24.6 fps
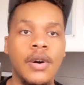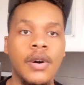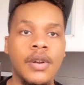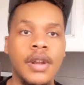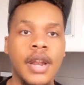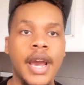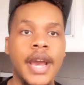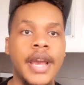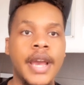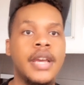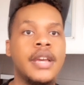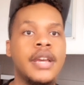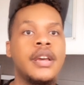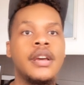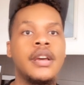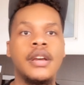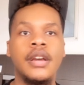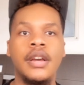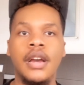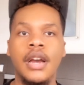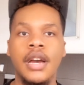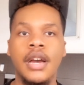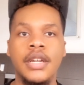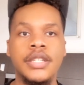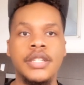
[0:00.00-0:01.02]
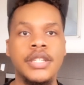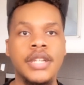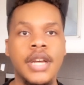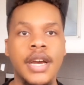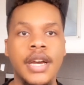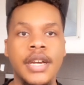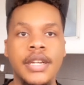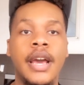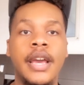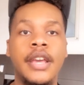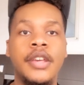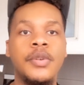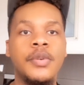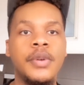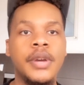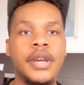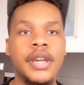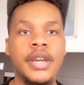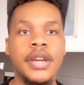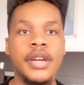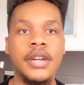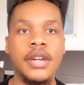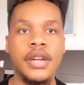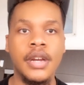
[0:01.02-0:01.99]
whole night gunshots. You
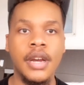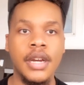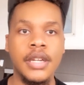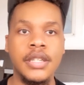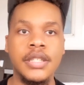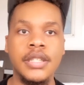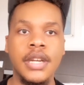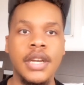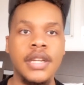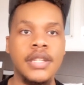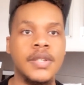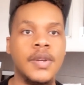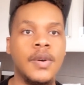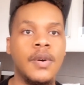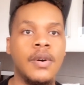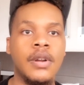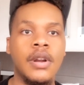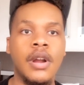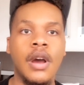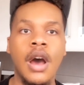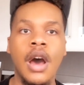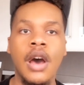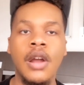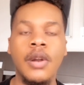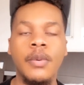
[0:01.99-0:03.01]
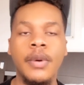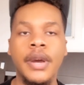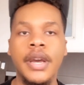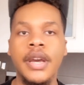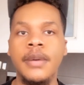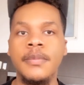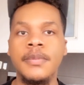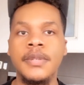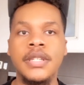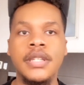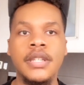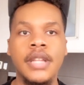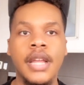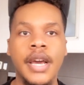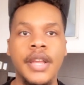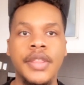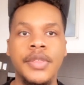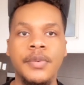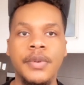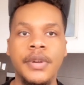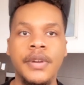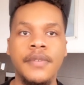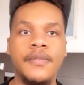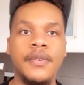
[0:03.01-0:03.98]
could hear the gunshots going all the way up to
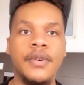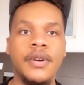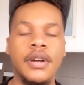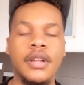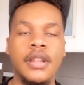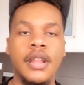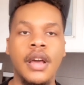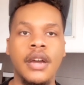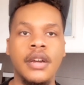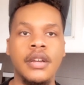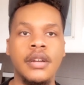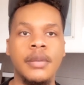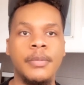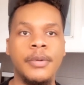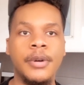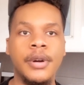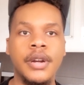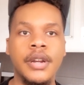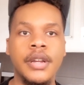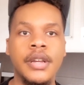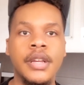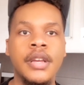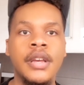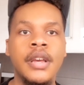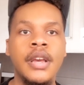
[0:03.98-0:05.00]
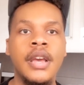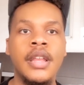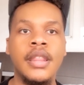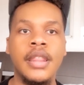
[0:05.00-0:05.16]
like three, four o'clock in the morning.